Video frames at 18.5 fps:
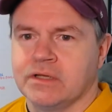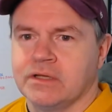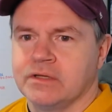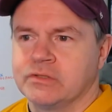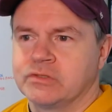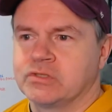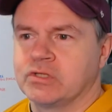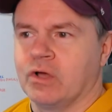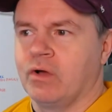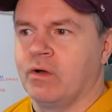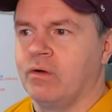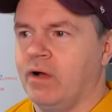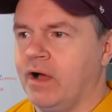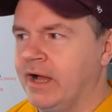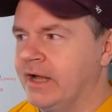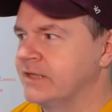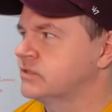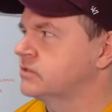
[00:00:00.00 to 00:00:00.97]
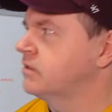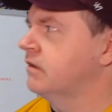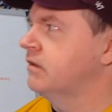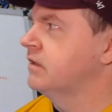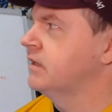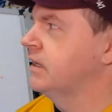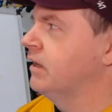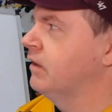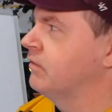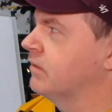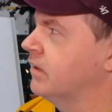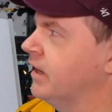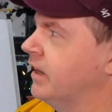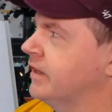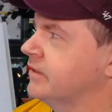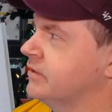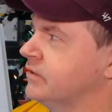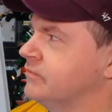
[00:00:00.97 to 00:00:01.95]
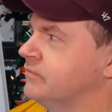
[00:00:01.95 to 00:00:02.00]
So I started out
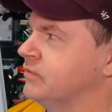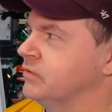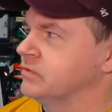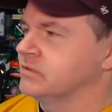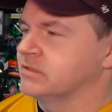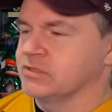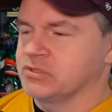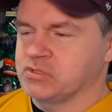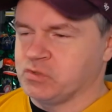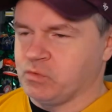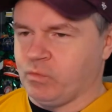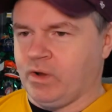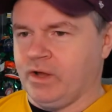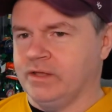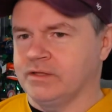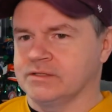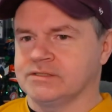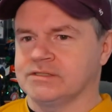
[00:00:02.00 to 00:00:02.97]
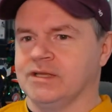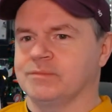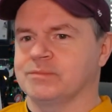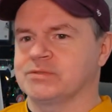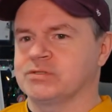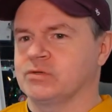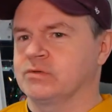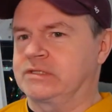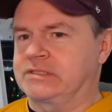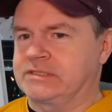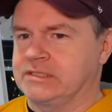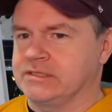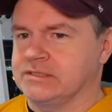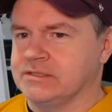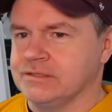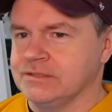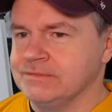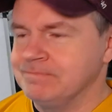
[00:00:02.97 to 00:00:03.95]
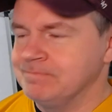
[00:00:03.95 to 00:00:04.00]
kind of confused as to why this episode
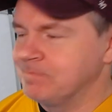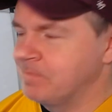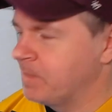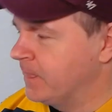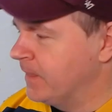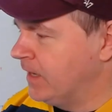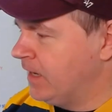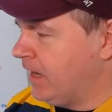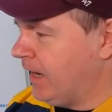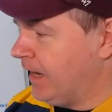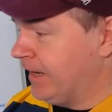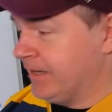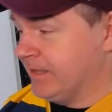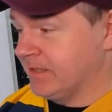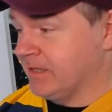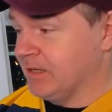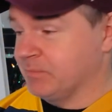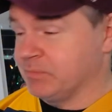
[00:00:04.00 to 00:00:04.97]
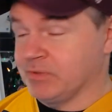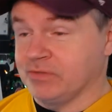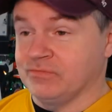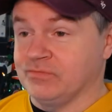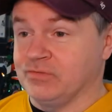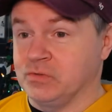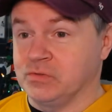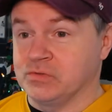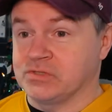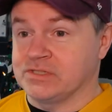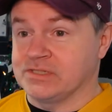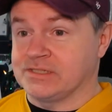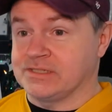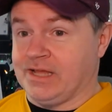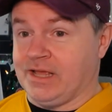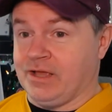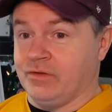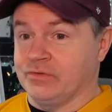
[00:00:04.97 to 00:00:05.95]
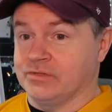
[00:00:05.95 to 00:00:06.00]
existed. I ended up confused as to
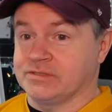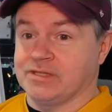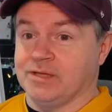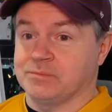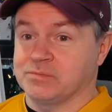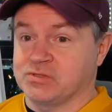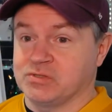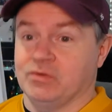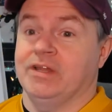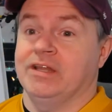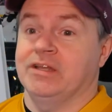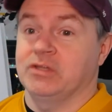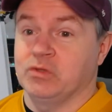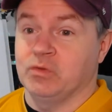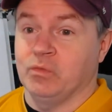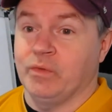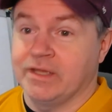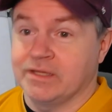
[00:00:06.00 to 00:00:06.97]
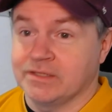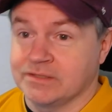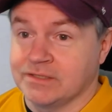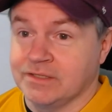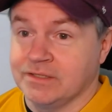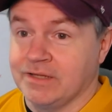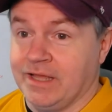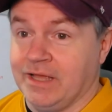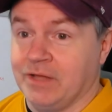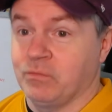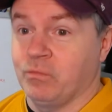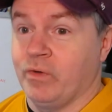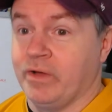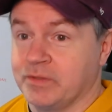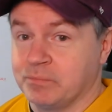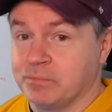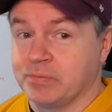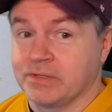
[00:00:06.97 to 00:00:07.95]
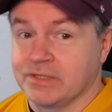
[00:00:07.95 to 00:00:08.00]
how this episode ended the way it did, and why
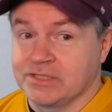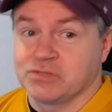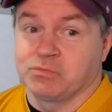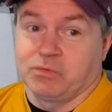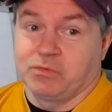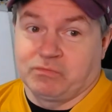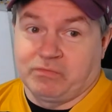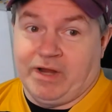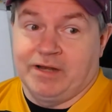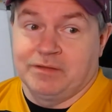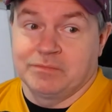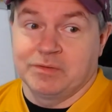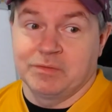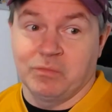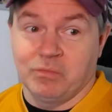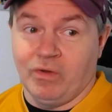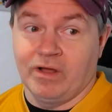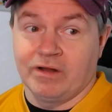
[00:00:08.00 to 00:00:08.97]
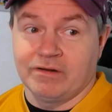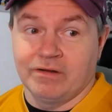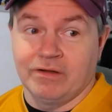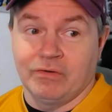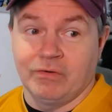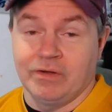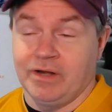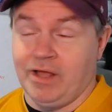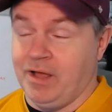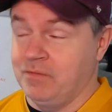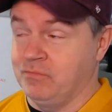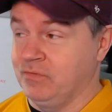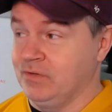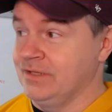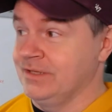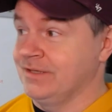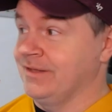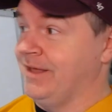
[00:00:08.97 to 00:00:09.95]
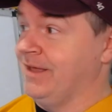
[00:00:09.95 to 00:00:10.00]
the police would randomly walk around going, I'm
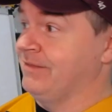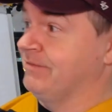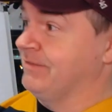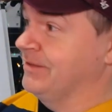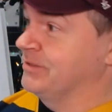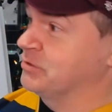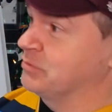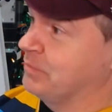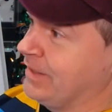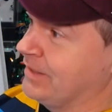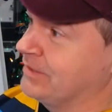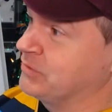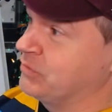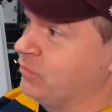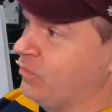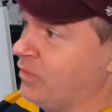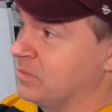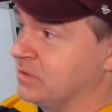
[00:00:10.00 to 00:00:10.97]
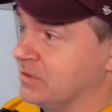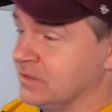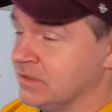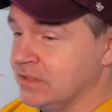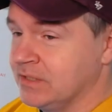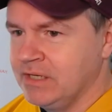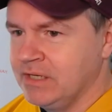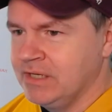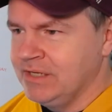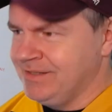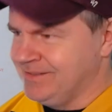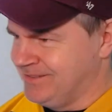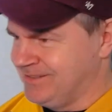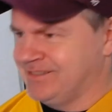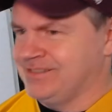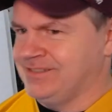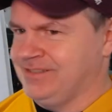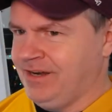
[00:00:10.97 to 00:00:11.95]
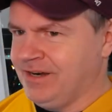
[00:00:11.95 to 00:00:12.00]
really glad things are back to normal. It
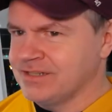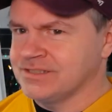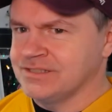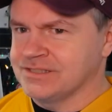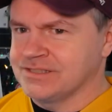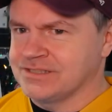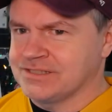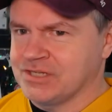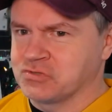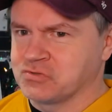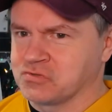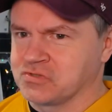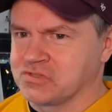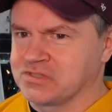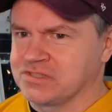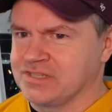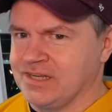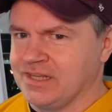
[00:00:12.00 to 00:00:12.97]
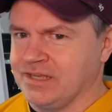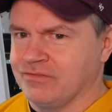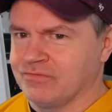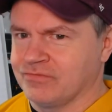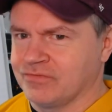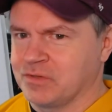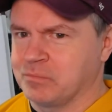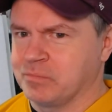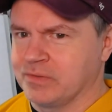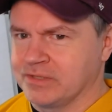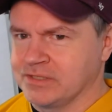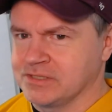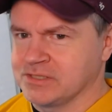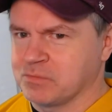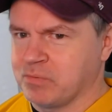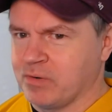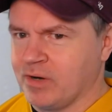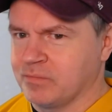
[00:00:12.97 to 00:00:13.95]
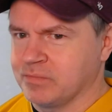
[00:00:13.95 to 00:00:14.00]
sucks in Central City for the police
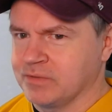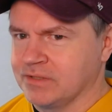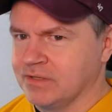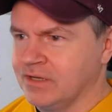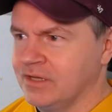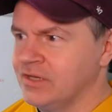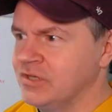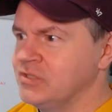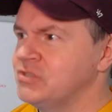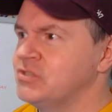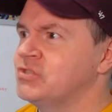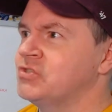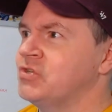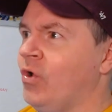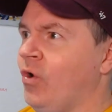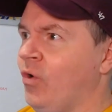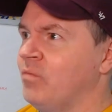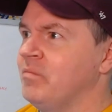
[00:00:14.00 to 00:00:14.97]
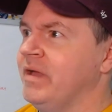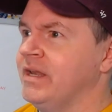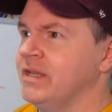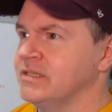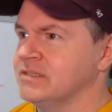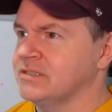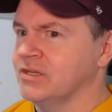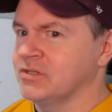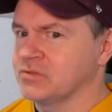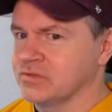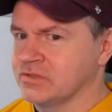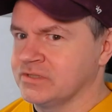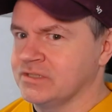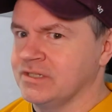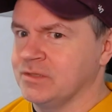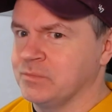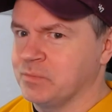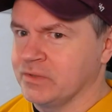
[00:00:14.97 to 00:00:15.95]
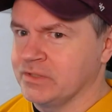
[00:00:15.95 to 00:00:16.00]
department. So many Central
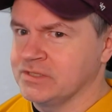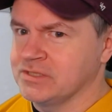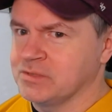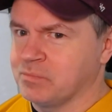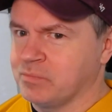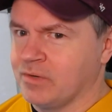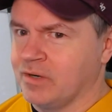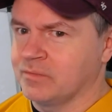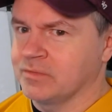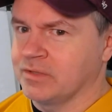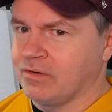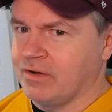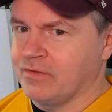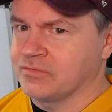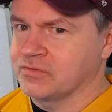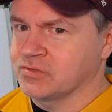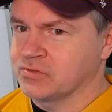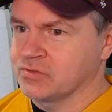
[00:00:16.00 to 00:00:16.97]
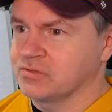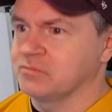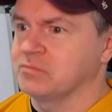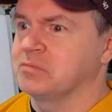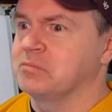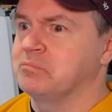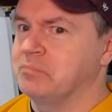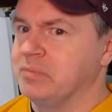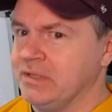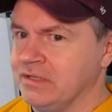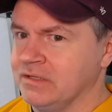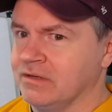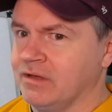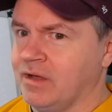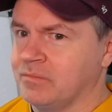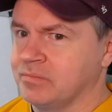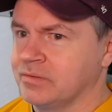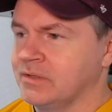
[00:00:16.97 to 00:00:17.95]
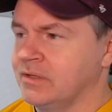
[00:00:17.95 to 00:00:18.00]
City Police Department officers have been beaten
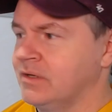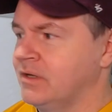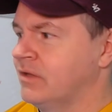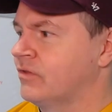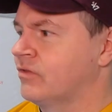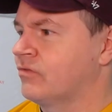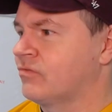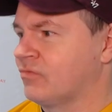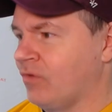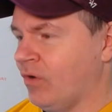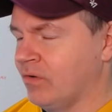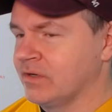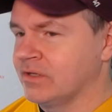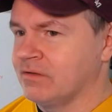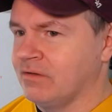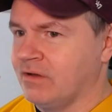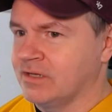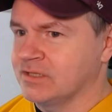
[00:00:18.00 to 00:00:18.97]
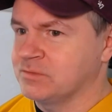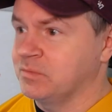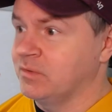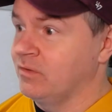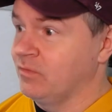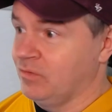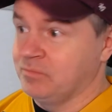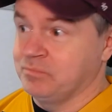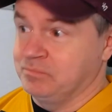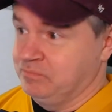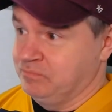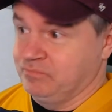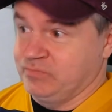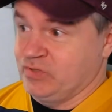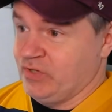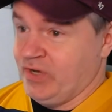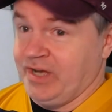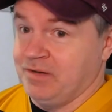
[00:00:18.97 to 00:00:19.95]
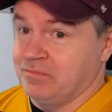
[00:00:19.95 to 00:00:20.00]
up, thrown in the hospital, or
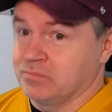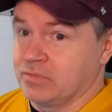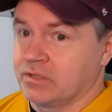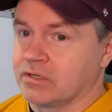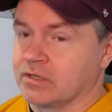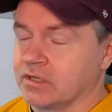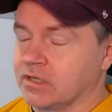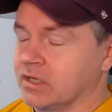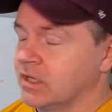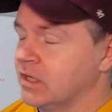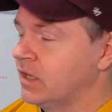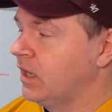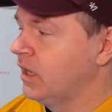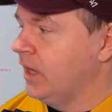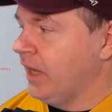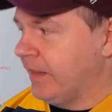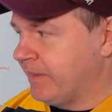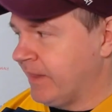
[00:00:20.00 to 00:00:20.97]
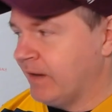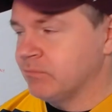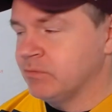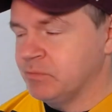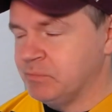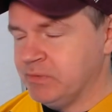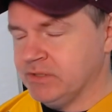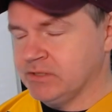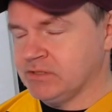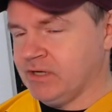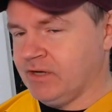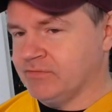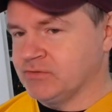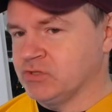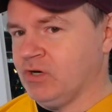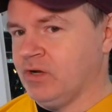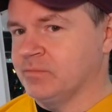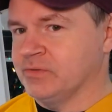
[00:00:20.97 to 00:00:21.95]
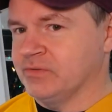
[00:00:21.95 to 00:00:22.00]
straight up murdered. That would be a tough
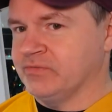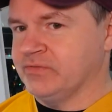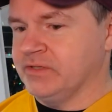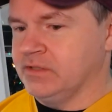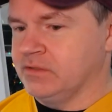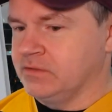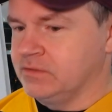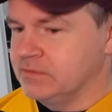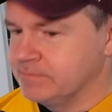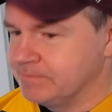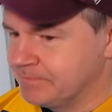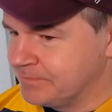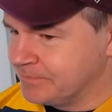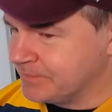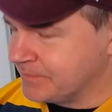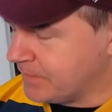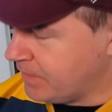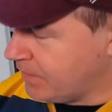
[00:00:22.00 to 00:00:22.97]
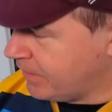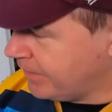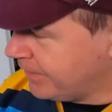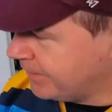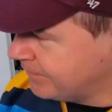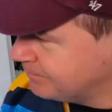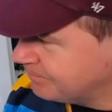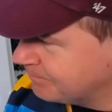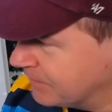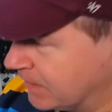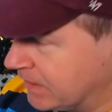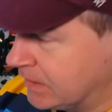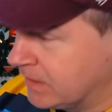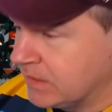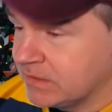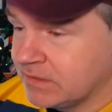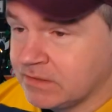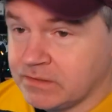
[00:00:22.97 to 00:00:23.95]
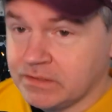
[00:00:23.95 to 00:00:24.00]
job to fill. All right,
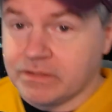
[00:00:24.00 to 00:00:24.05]
there you